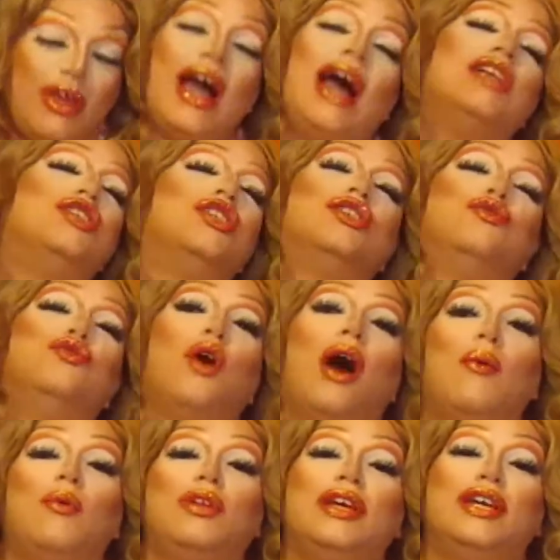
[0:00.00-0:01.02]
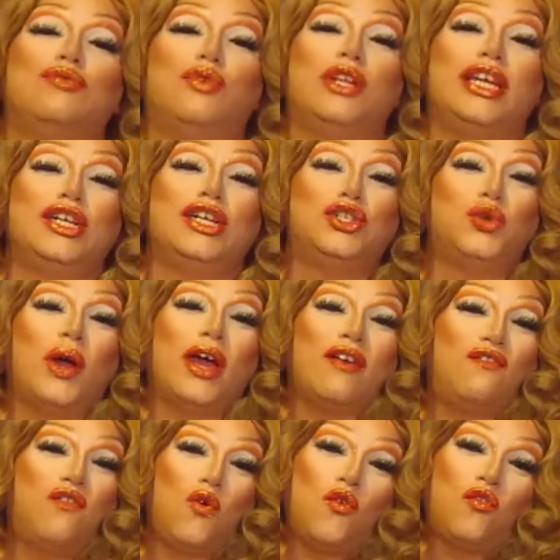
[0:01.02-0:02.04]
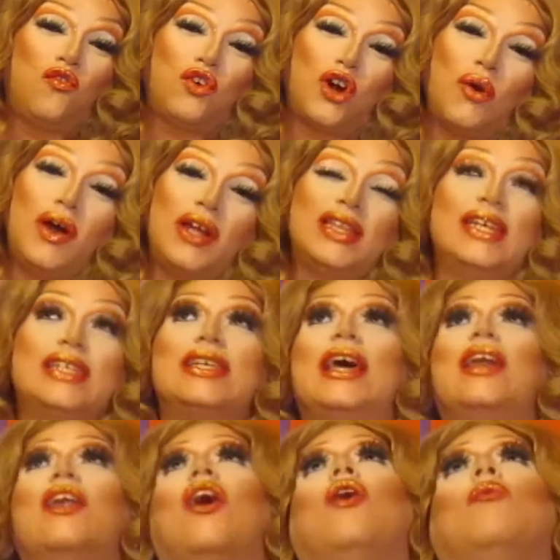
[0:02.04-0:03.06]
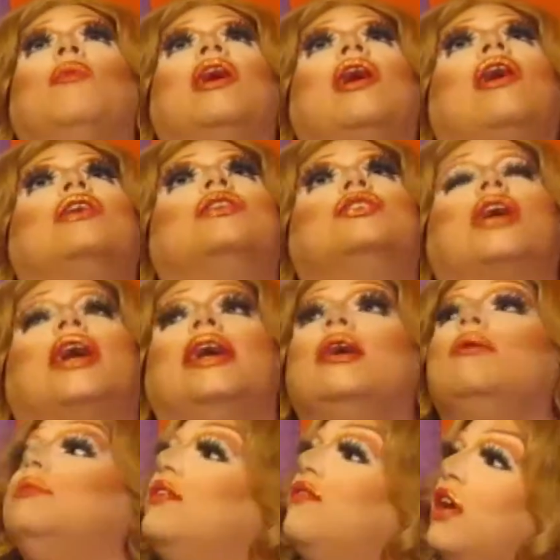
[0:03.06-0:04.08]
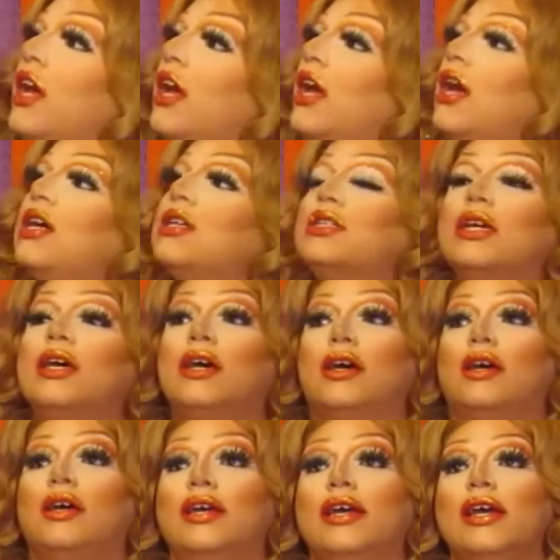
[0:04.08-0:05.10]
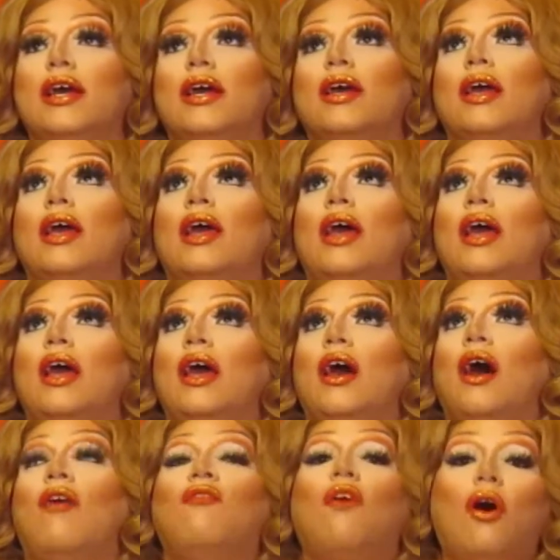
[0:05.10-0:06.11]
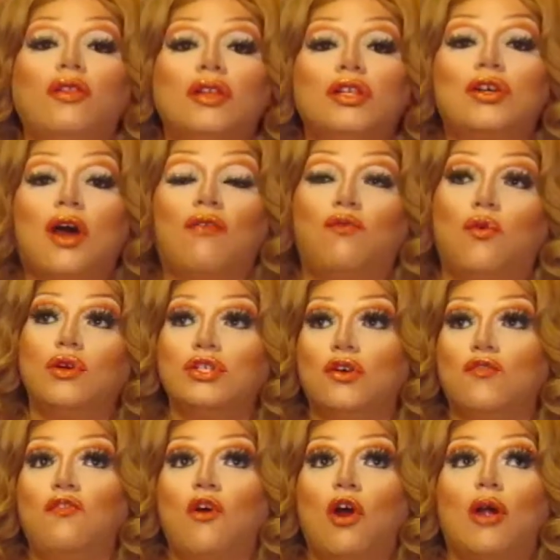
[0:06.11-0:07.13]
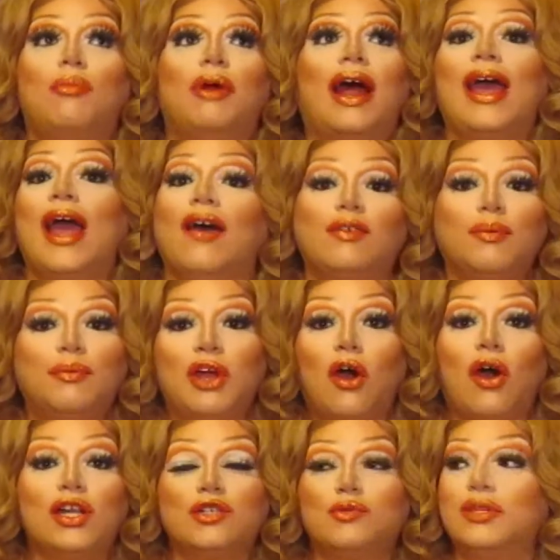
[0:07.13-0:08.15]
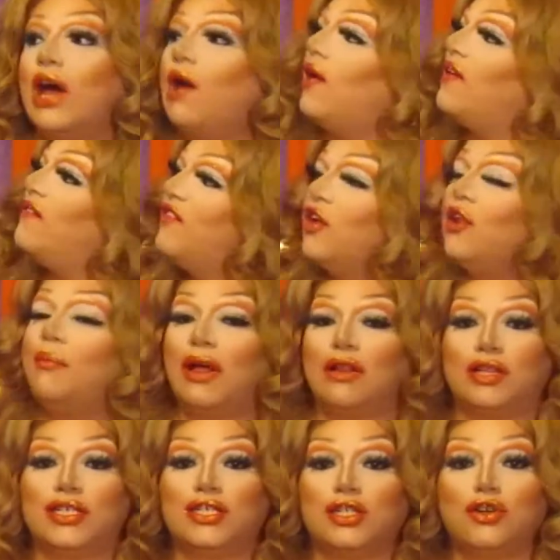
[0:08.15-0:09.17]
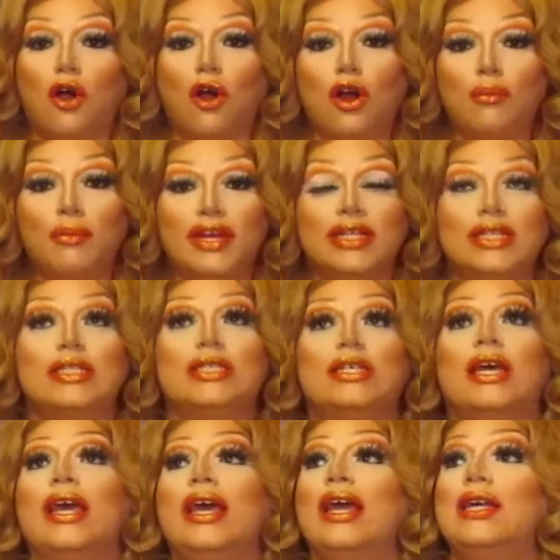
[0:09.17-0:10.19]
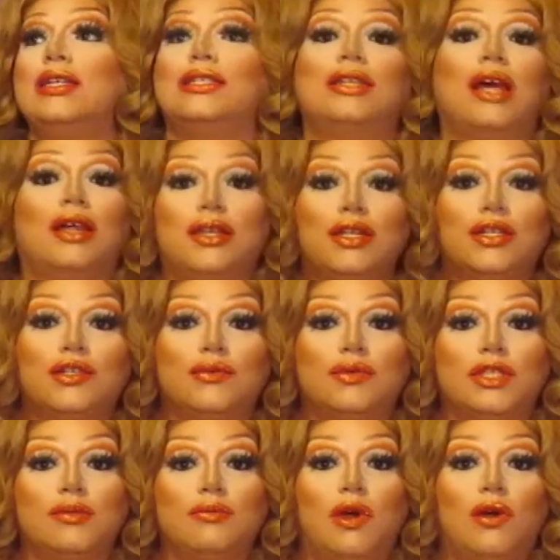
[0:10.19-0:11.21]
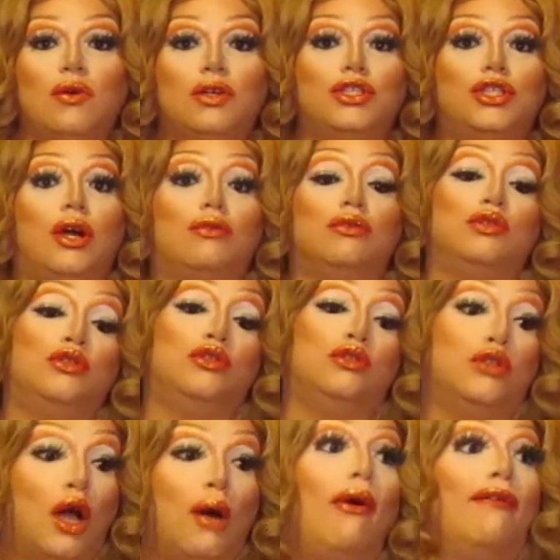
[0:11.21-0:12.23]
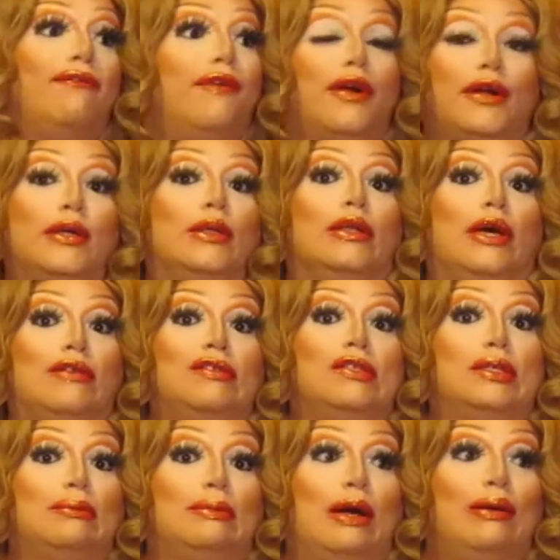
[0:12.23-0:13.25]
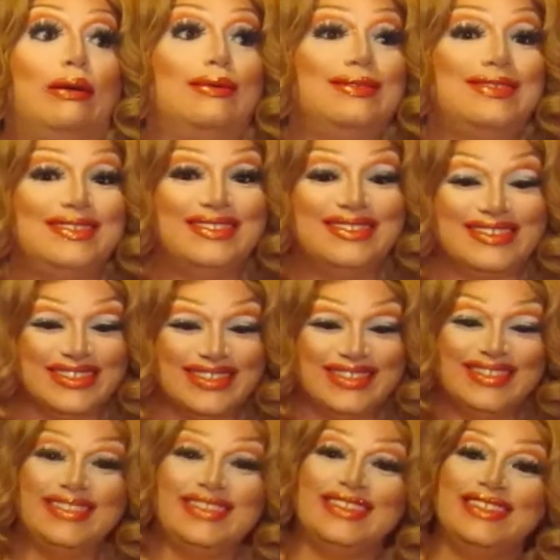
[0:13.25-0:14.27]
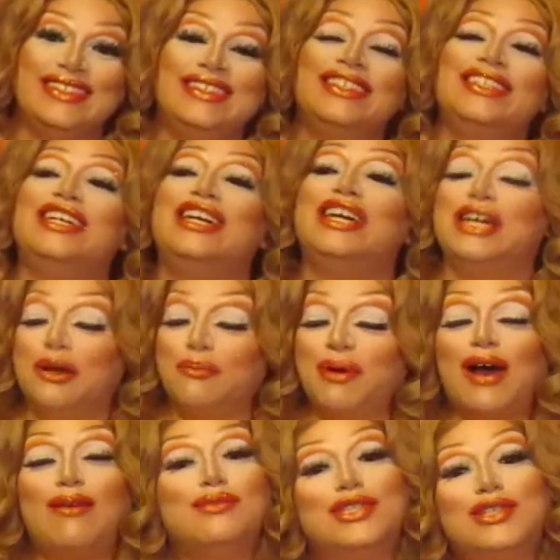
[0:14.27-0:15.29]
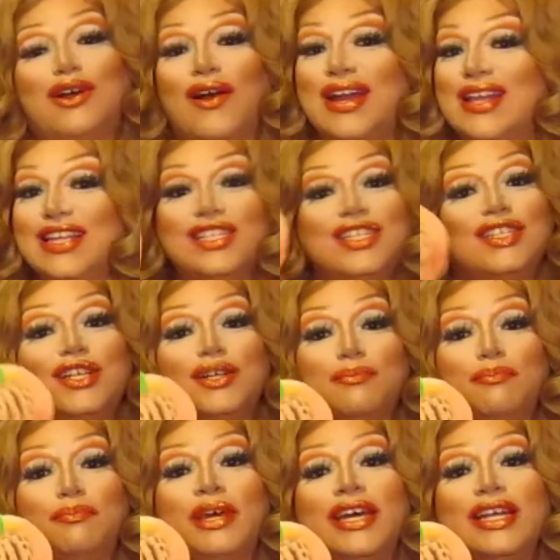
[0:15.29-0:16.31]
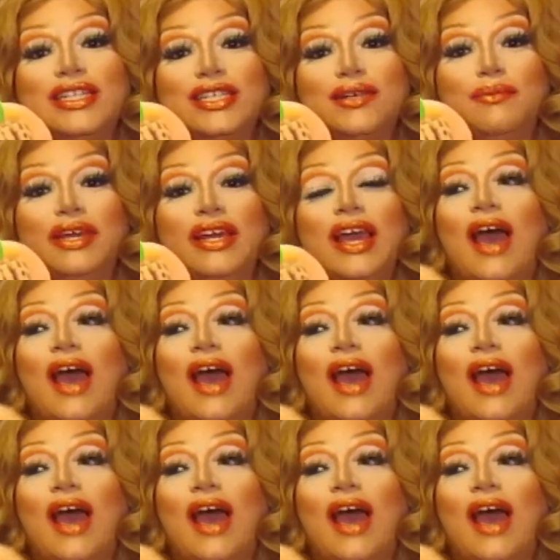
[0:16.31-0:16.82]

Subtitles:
I would really enjoy a full fro on this, and oh my gosh, I can't believe, because of all the top so far, but I have to be honest with how I feel about this garment. It has nothing to do with Simone, because y'all know I fucking love Simone. But I'm sorry, this is a pit to me.